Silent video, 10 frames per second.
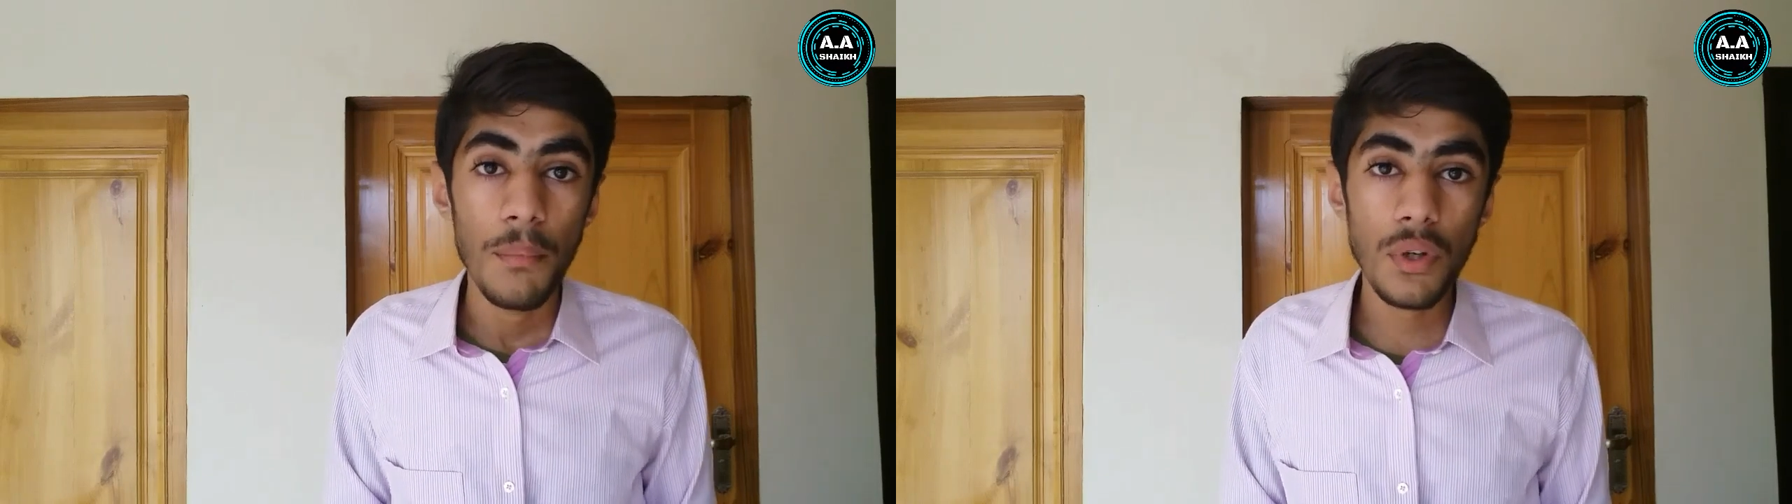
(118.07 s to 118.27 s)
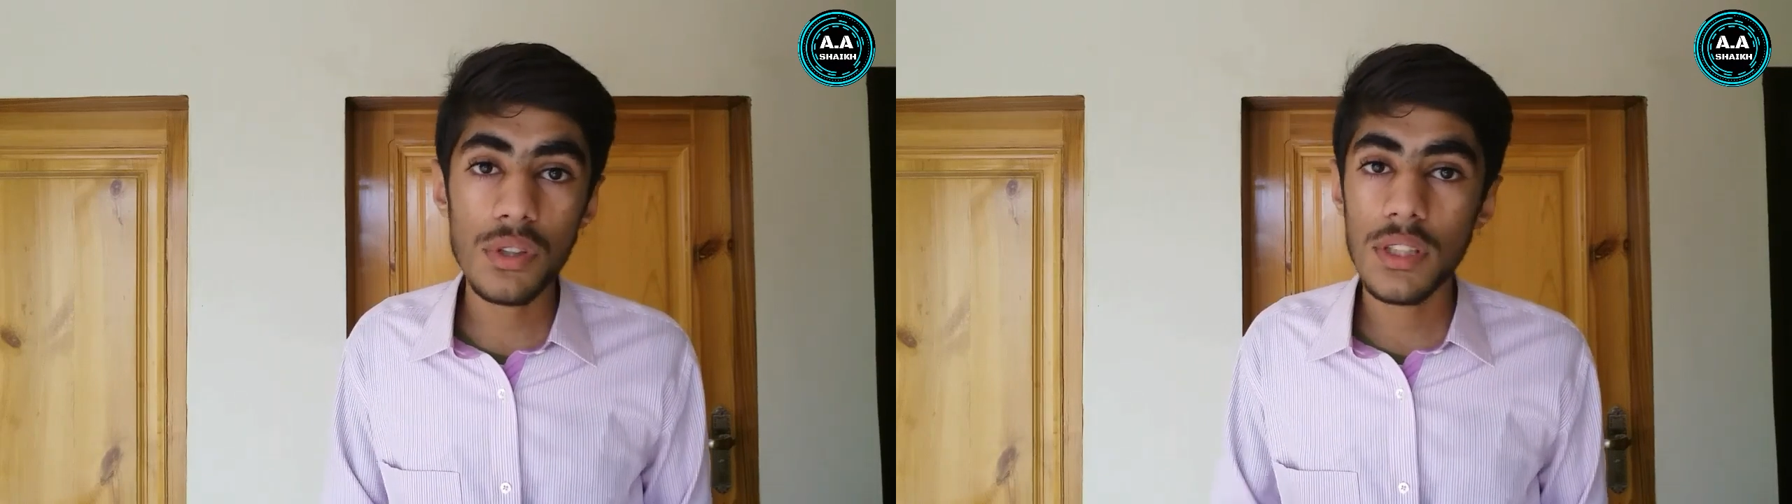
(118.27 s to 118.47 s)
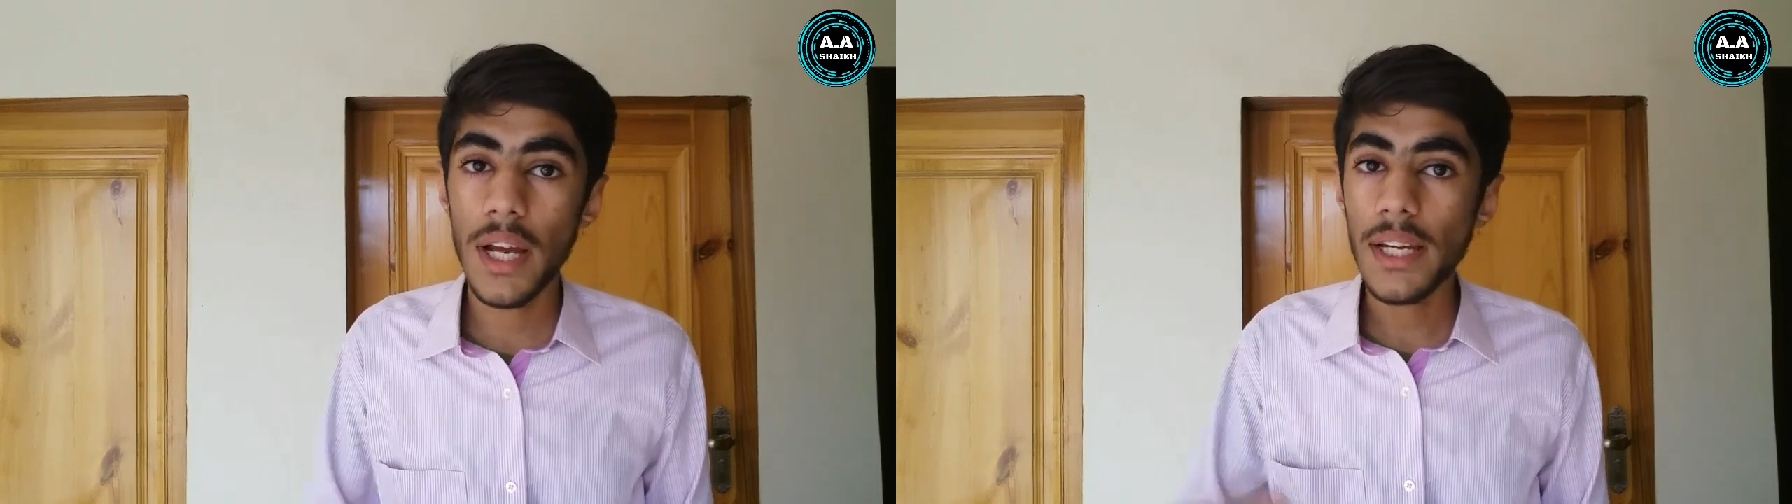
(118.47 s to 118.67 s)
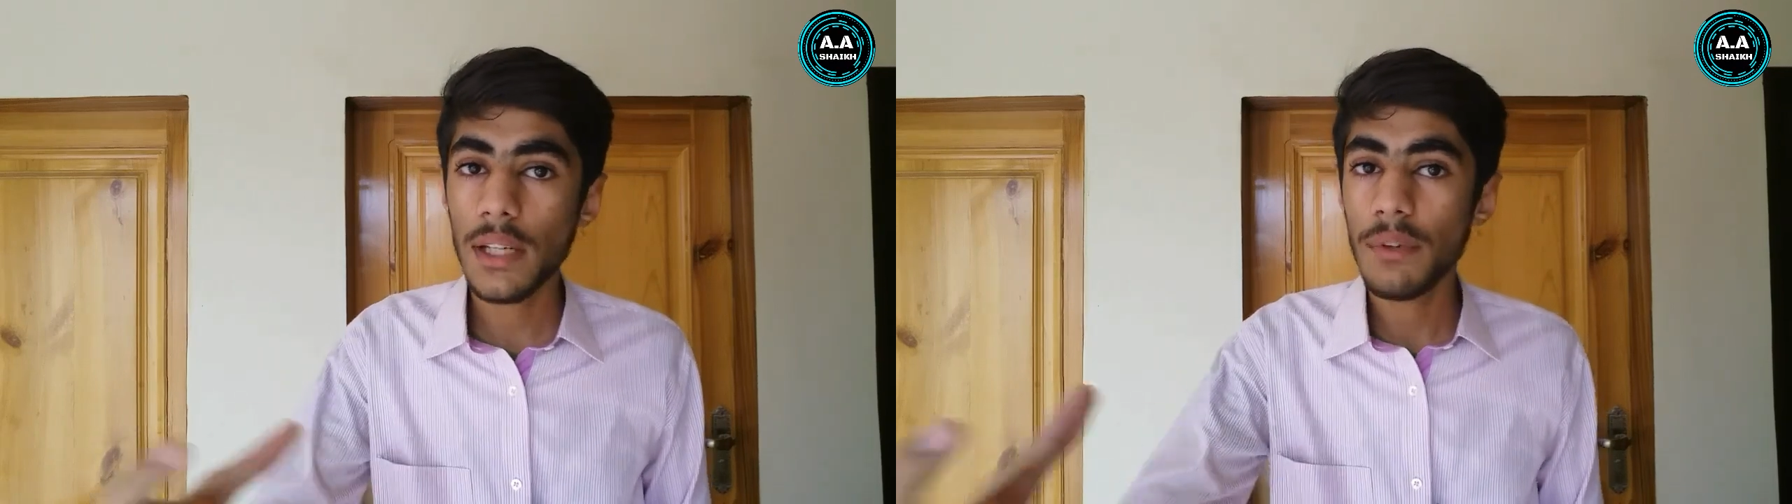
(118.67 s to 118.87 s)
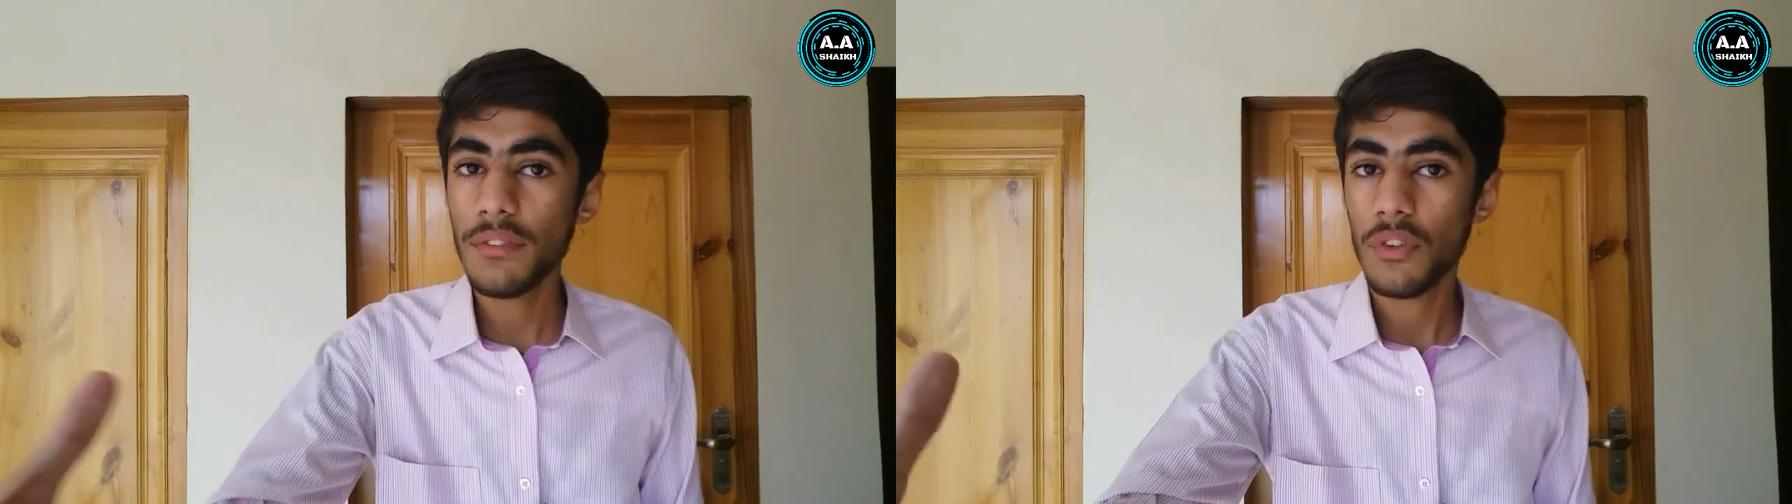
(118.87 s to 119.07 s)
because light
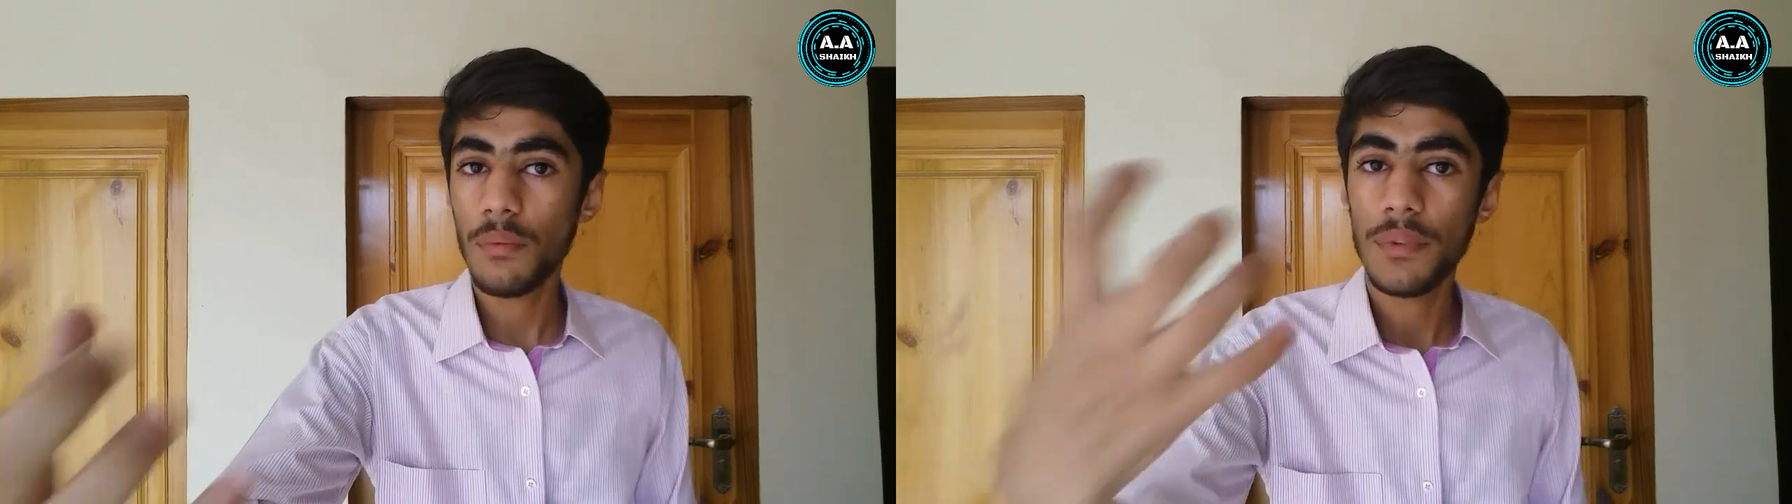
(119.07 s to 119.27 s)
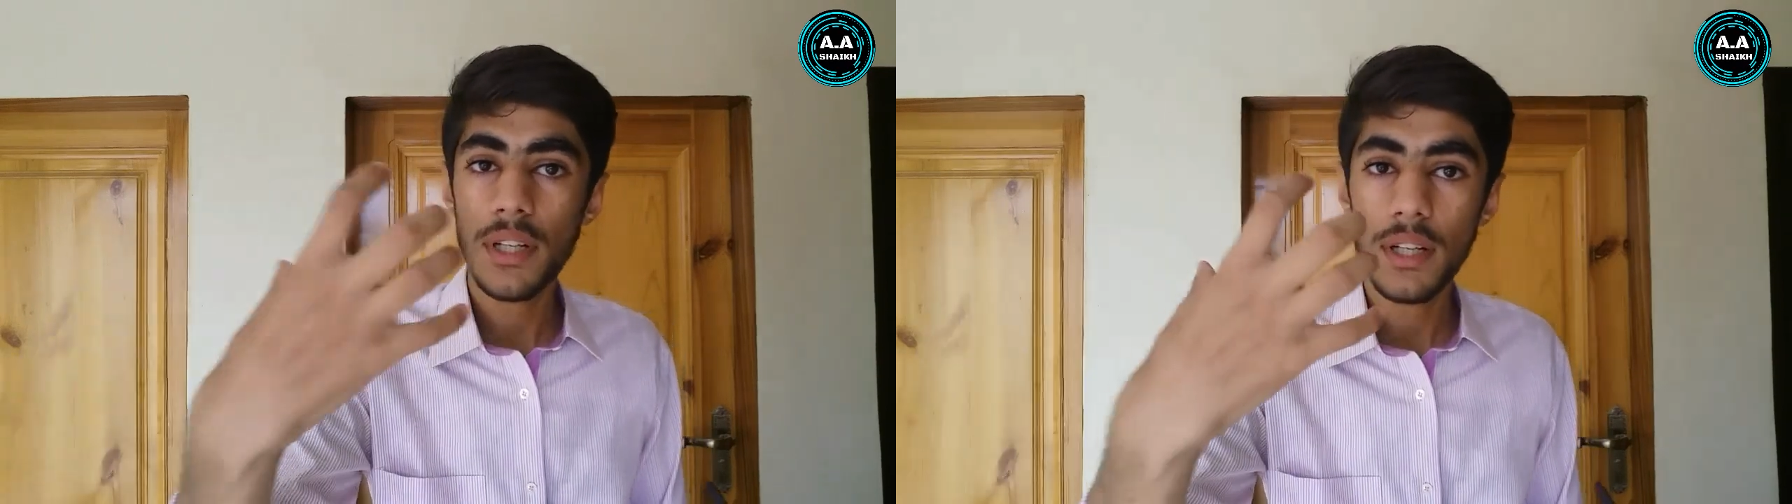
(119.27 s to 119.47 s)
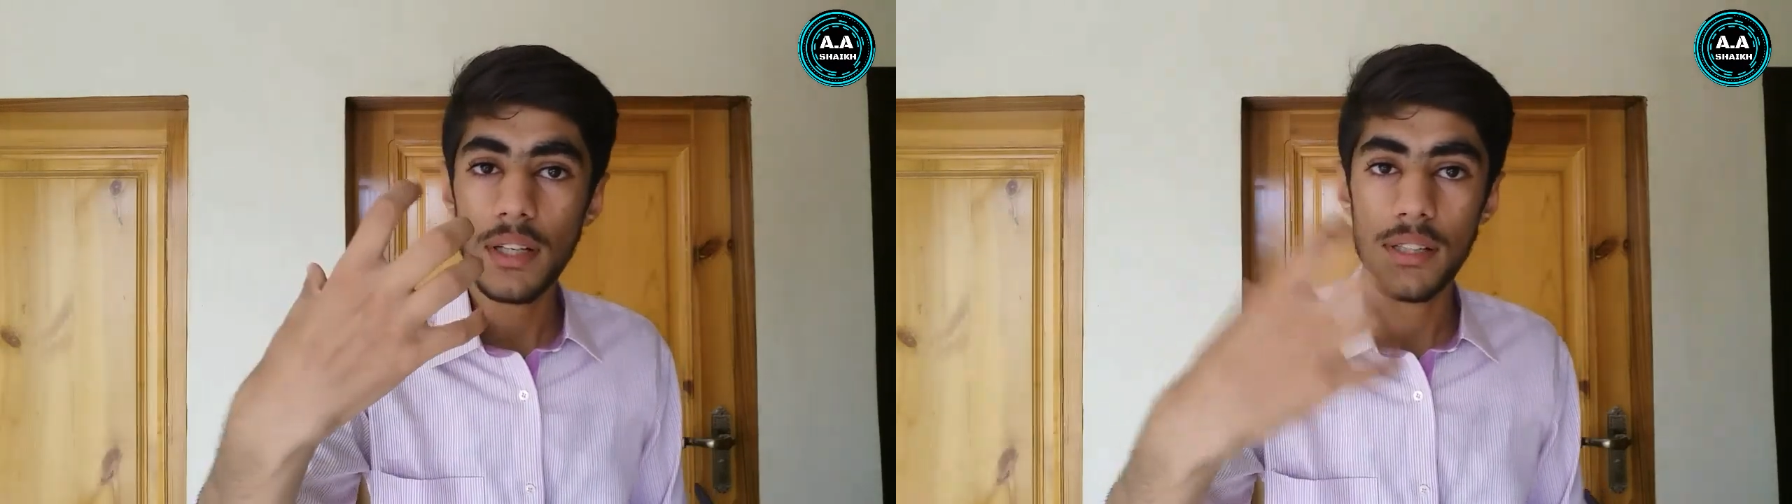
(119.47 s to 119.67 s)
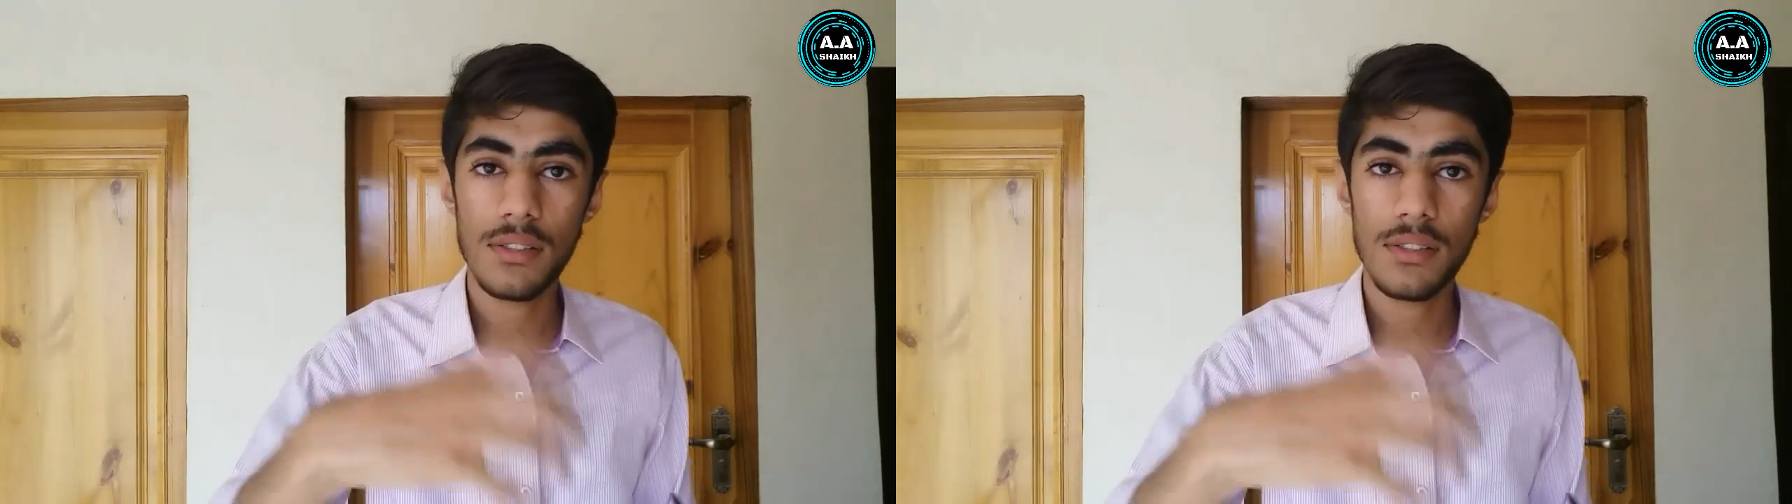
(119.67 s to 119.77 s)
coming from there is